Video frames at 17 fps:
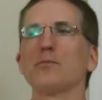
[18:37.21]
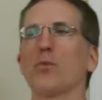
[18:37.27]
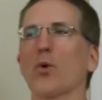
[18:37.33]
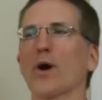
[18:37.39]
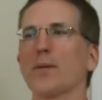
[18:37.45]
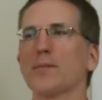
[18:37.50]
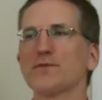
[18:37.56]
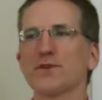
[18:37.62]

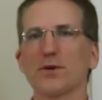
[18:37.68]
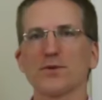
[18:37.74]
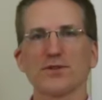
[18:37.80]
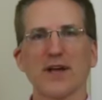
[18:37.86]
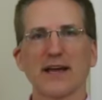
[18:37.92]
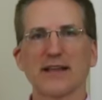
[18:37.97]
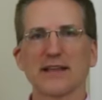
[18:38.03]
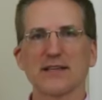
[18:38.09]
More
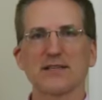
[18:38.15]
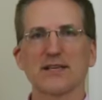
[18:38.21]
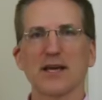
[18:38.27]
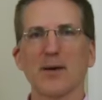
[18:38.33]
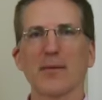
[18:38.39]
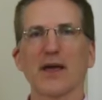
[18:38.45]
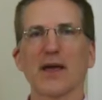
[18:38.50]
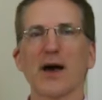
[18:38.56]
episodes like this
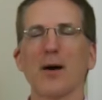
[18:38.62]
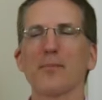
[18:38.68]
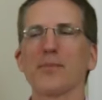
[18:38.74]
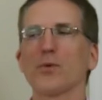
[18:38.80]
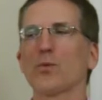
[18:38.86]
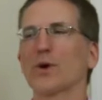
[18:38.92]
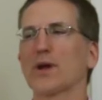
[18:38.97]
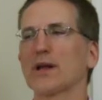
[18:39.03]
coming up,
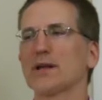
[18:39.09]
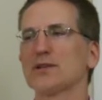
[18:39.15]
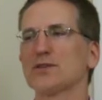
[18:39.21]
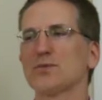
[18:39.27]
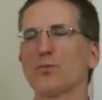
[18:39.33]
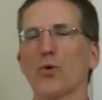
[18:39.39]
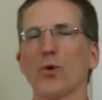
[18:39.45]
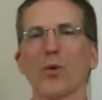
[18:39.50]
and we'll get
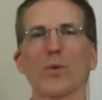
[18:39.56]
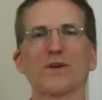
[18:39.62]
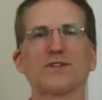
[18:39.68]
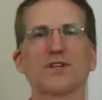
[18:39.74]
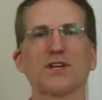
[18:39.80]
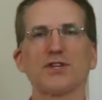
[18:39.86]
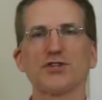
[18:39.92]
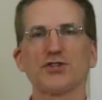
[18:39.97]
into more
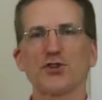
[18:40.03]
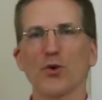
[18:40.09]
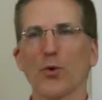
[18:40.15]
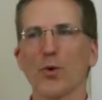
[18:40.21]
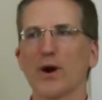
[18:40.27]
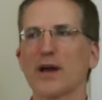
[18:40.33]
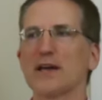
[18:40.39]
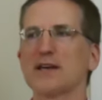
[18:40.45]
whiskey
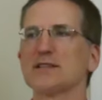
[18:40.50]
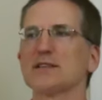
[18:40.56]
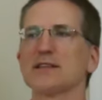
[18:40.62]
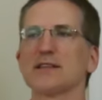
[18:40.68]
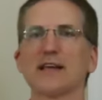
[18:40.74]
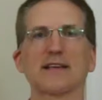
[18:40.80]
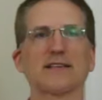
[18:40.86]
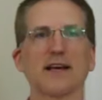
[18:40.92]
stories
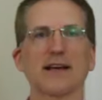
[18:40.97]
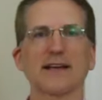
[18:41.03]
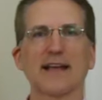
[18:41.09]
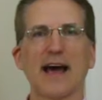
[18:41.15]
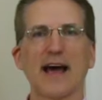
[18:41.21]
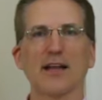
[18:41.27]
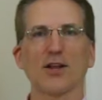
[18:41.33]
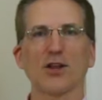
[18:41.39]
and things like
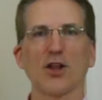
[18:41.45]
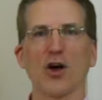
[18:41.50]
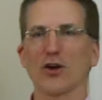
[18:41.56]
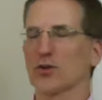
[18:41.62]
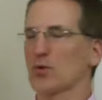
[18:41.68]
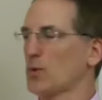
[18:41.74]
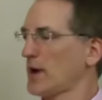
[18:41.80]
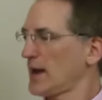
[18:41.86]
that
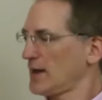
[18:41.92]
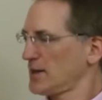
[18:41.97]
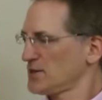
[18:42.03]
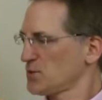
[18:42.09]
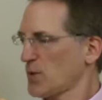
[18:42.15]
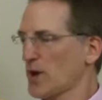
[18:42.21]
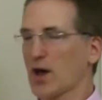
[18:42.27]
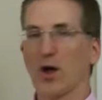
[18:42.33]
along the way
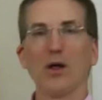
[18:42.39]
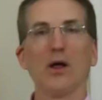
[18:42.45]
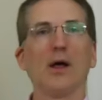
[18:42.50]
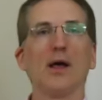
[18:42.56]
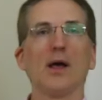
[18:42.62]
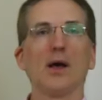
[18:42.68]
as well.